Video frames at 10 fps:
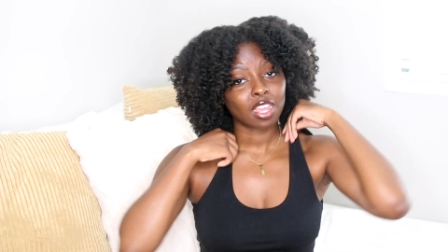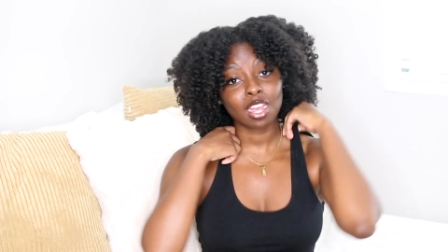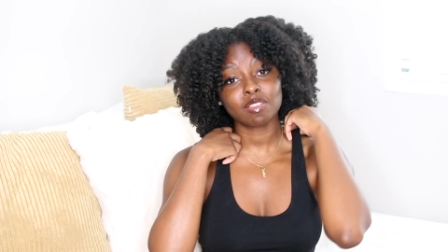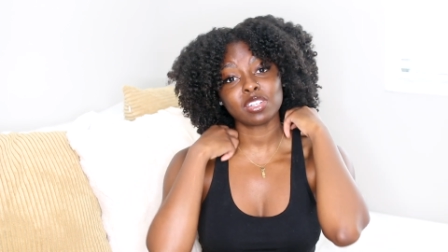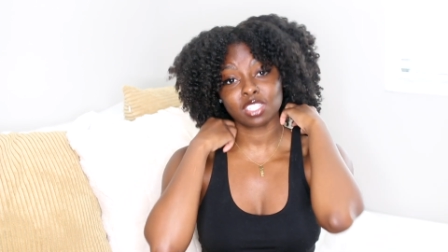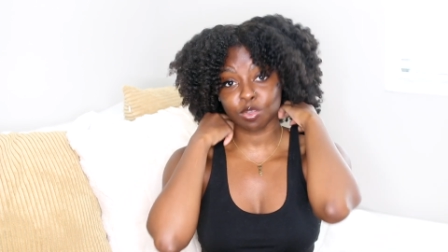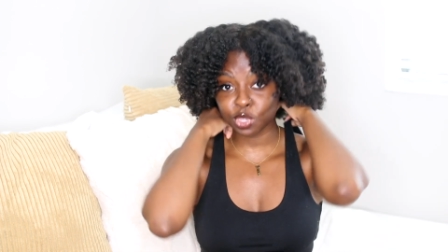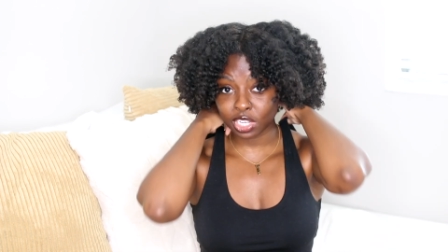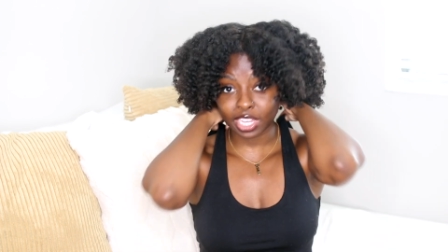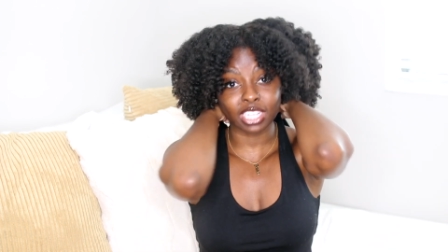Converse,
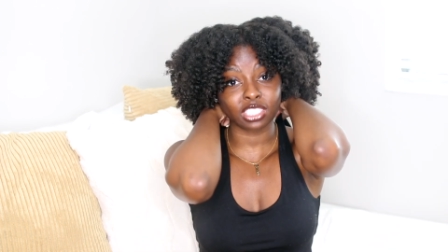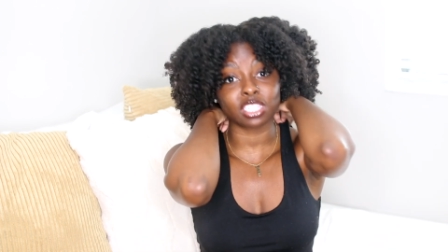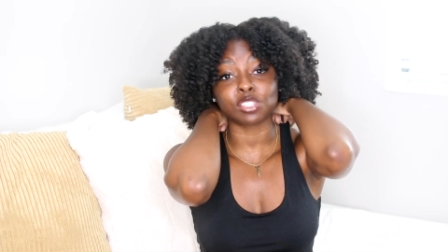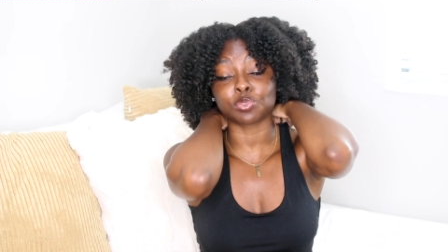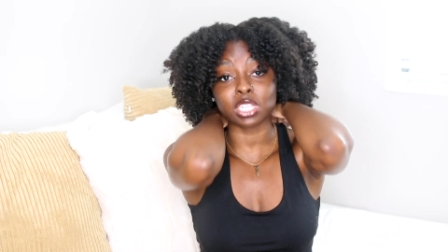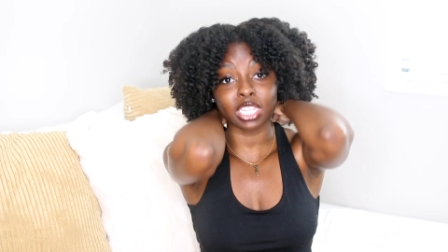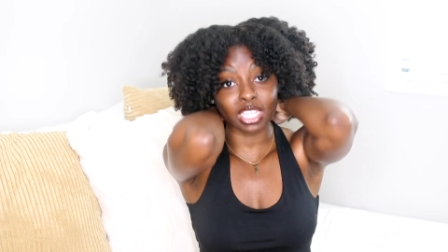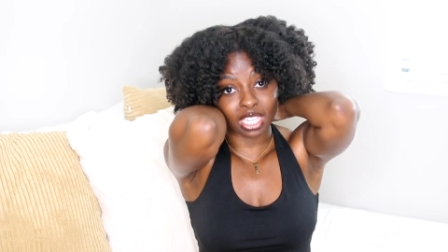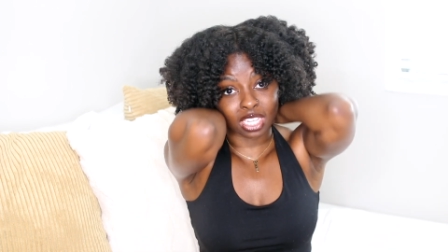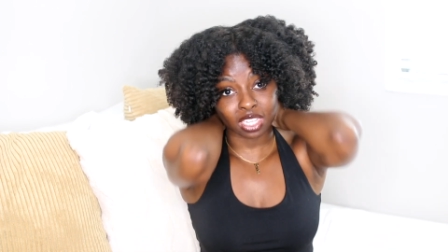communication is
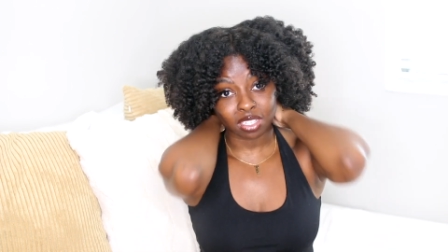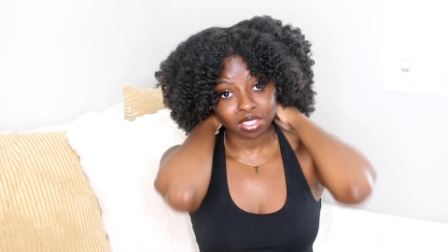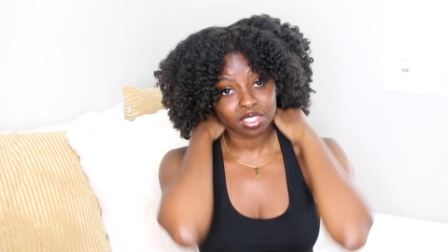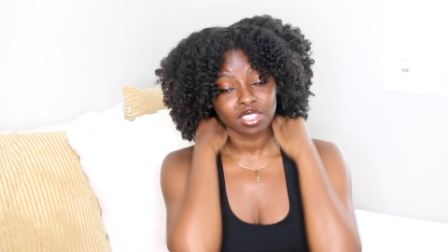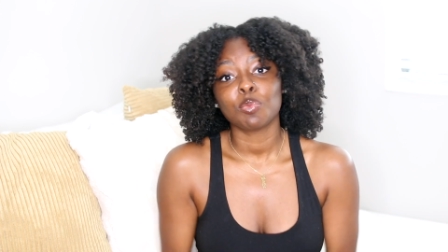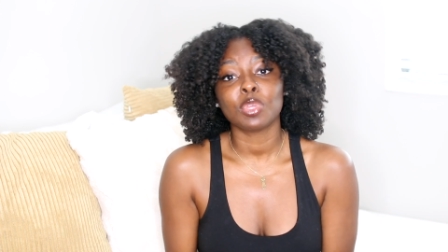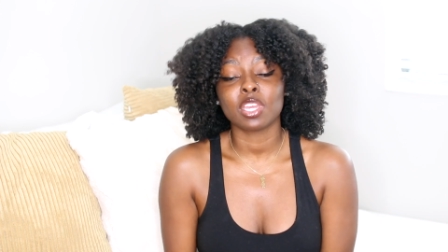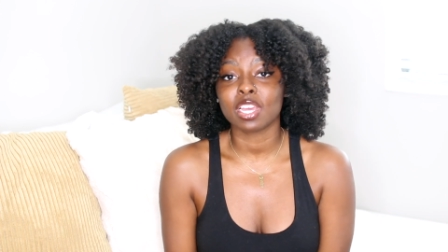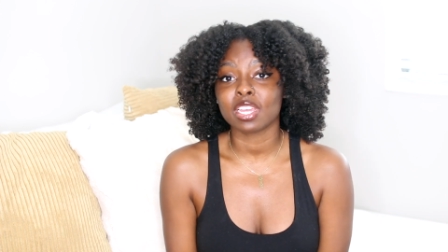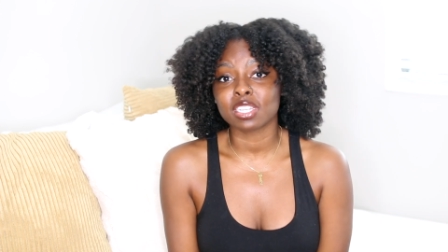really key
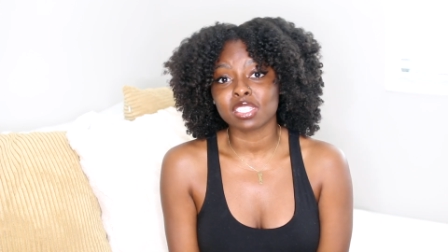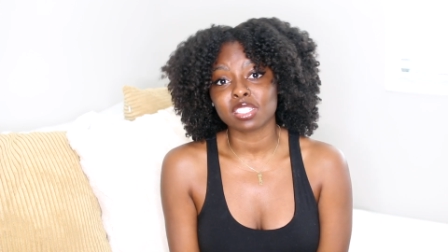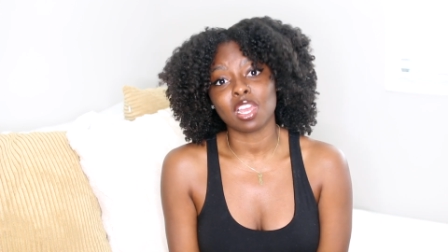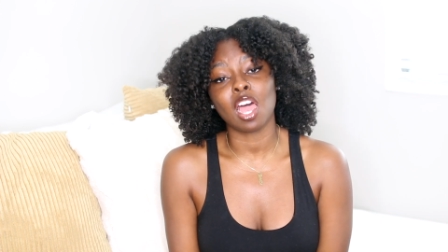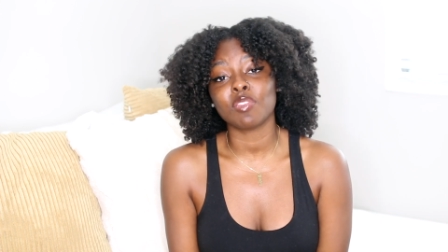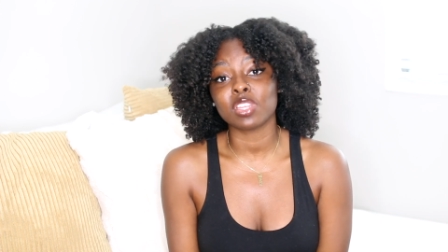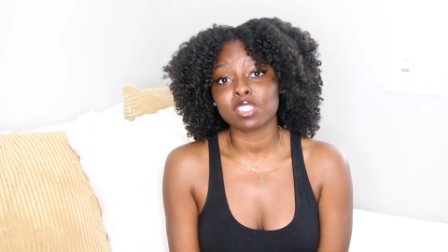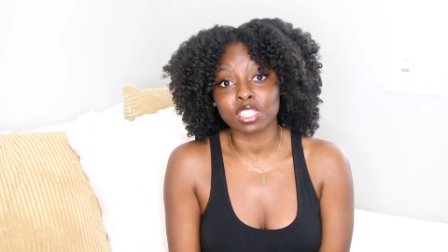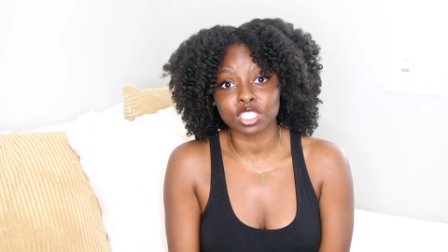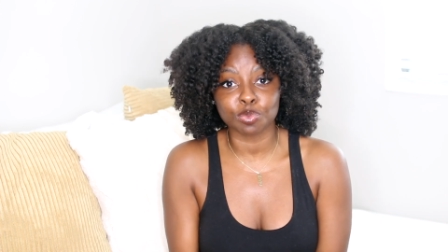because
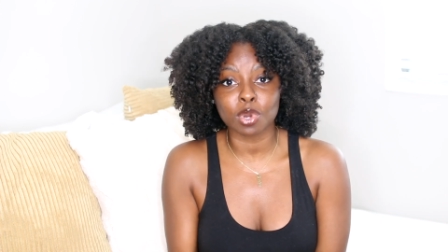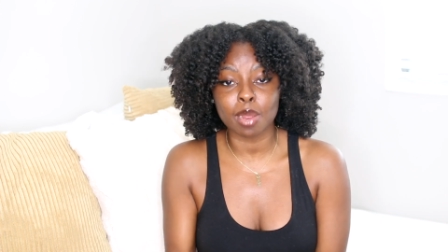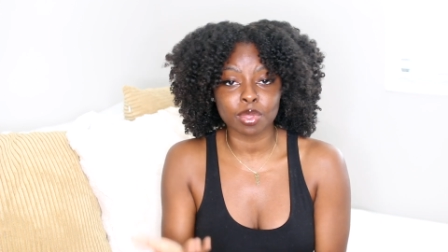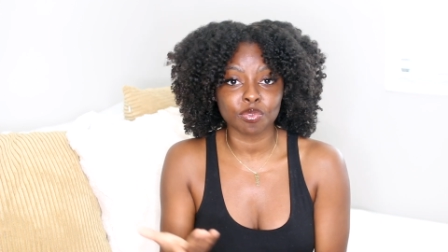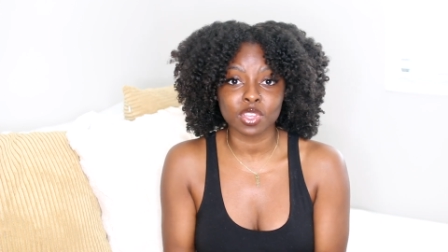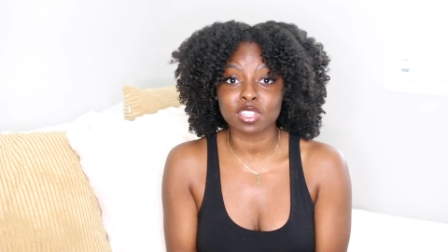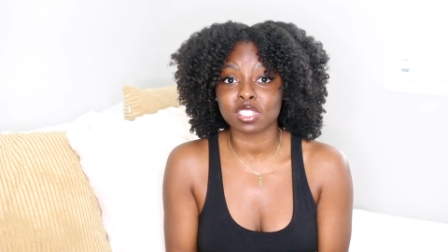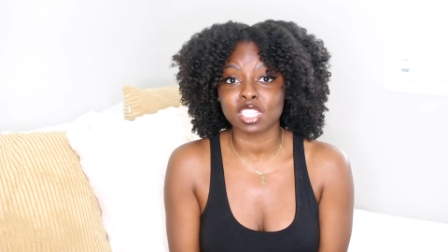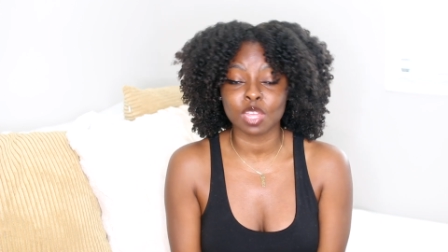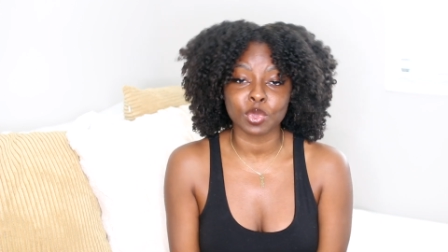obviously she probably feels
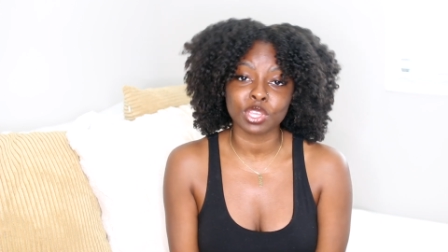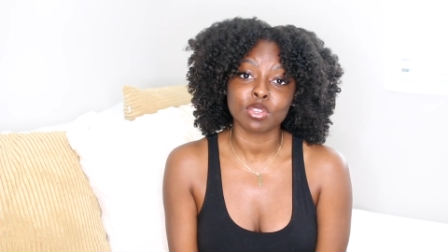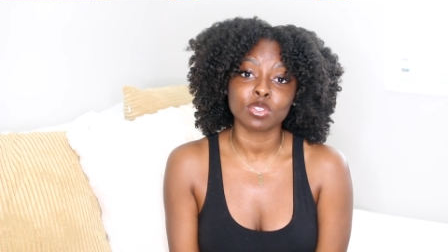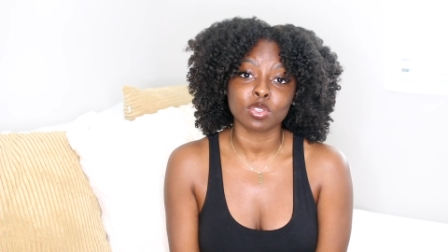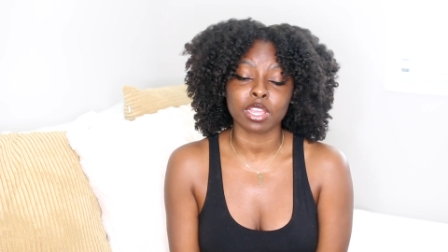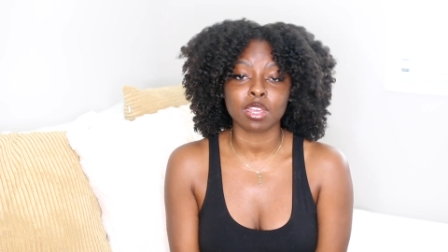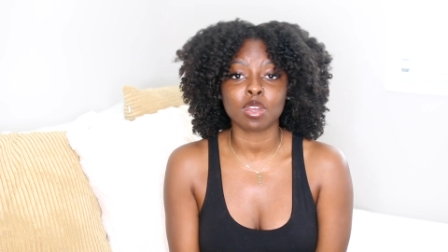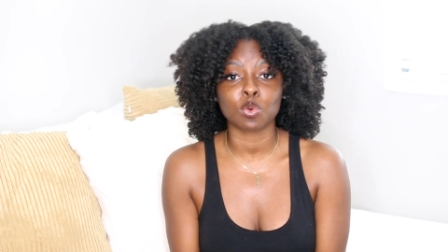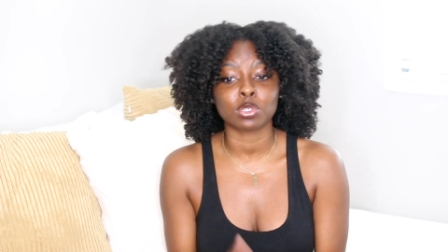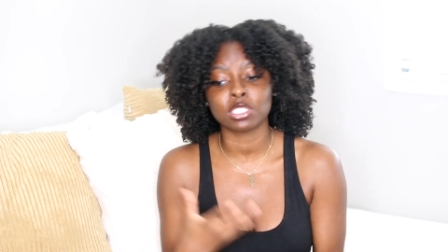the same way you do. Like,
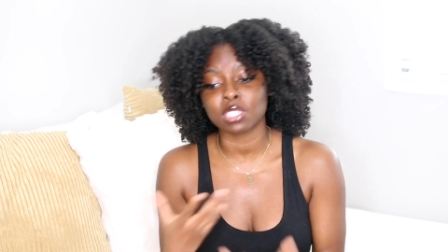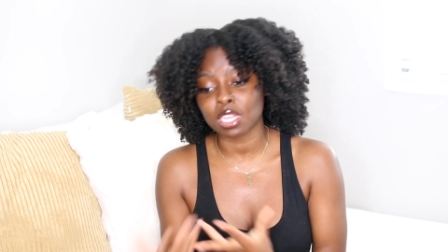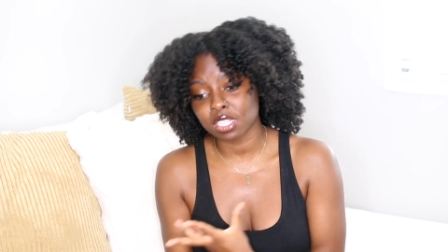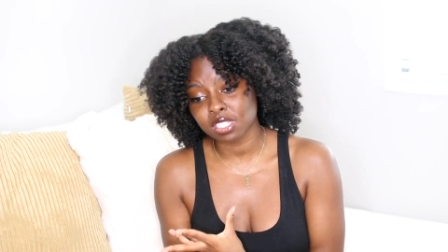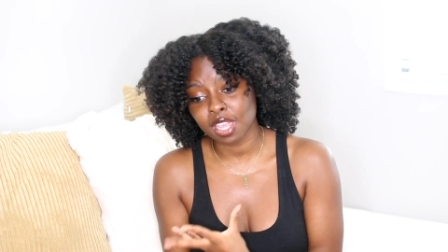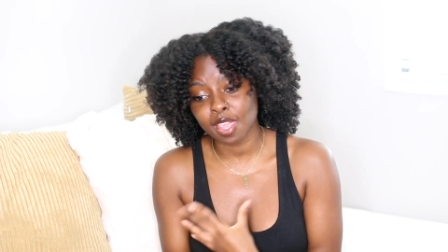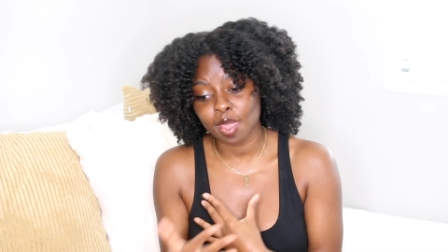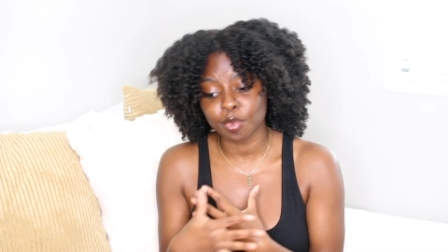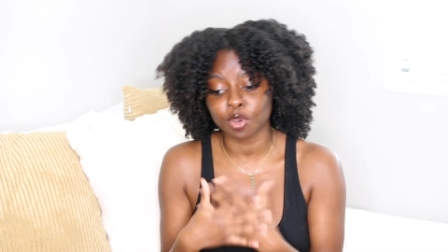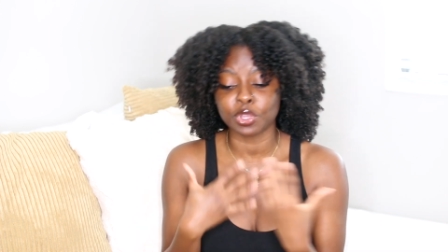oh, she's not the
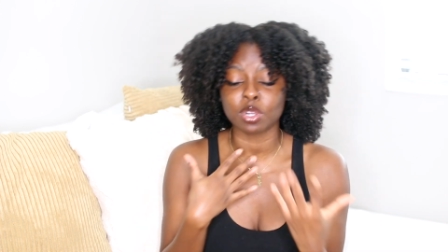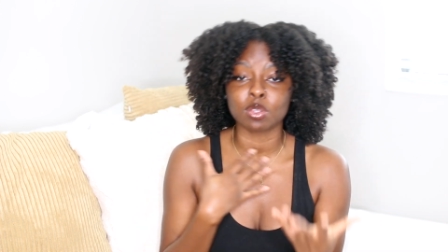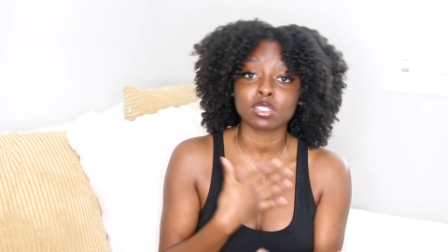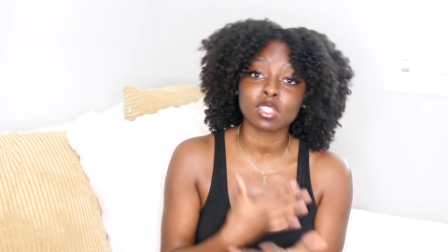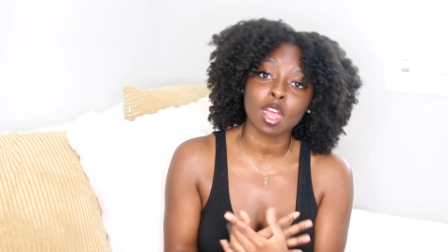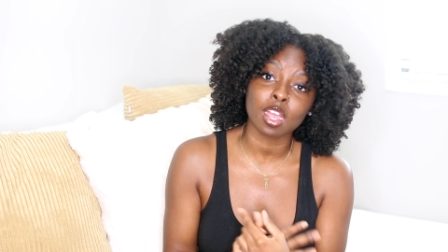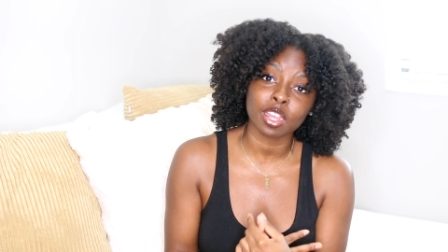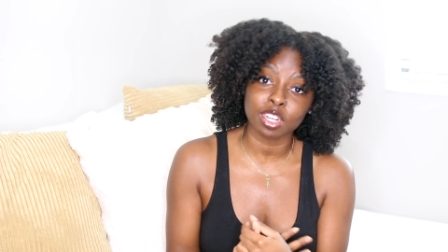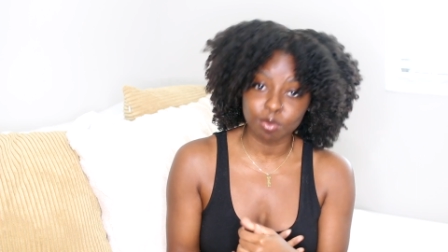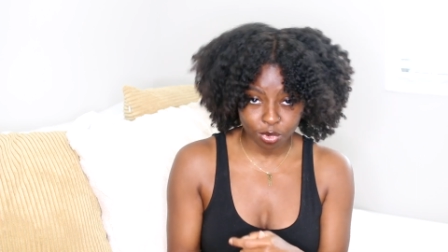same or we don't
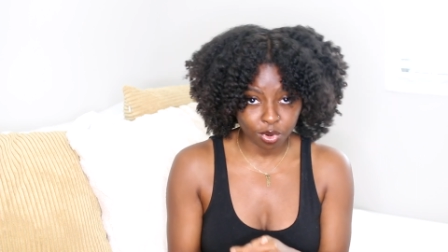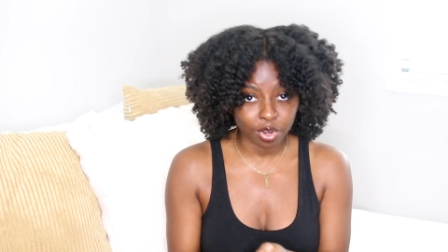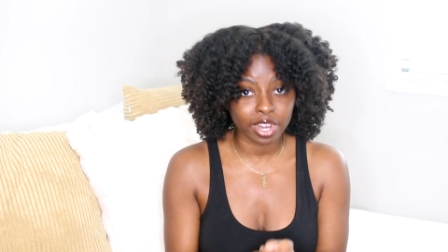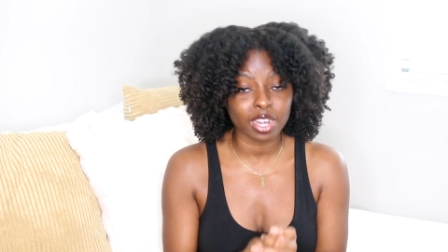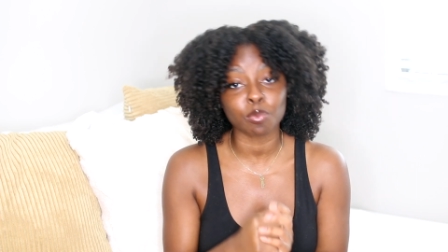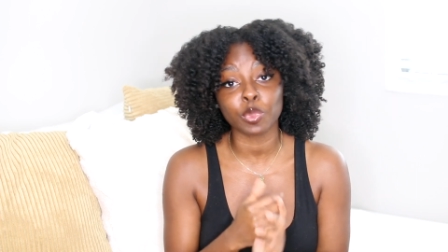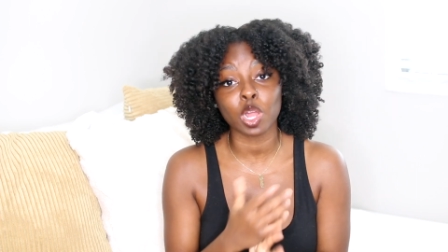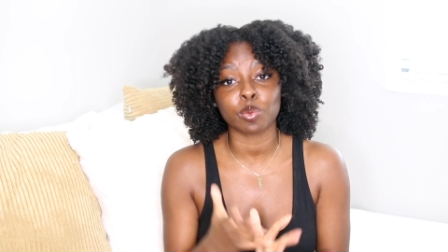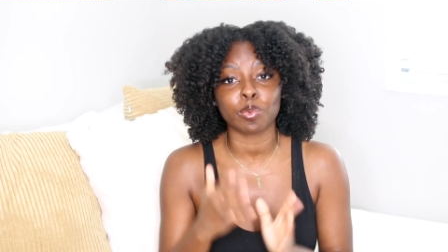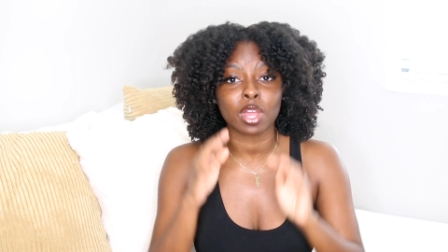talk anymore and
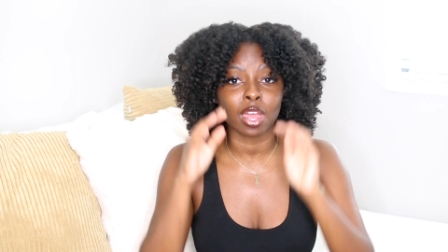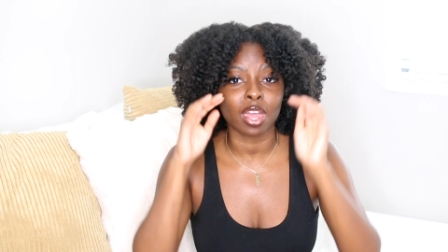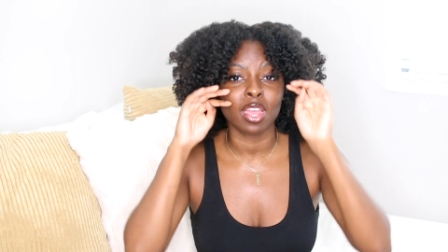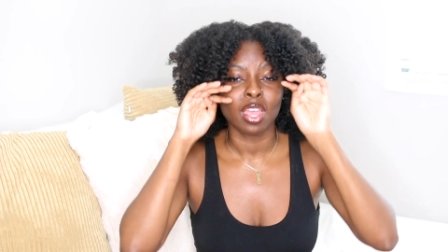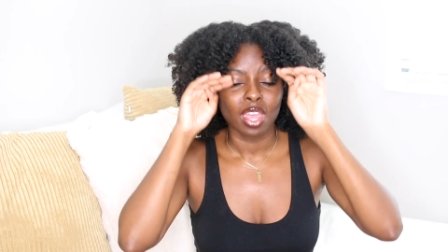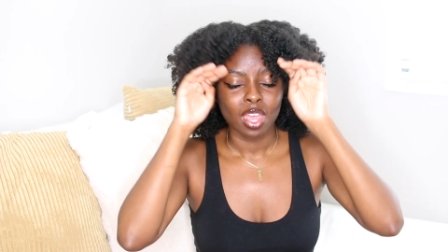blah, blah, blah.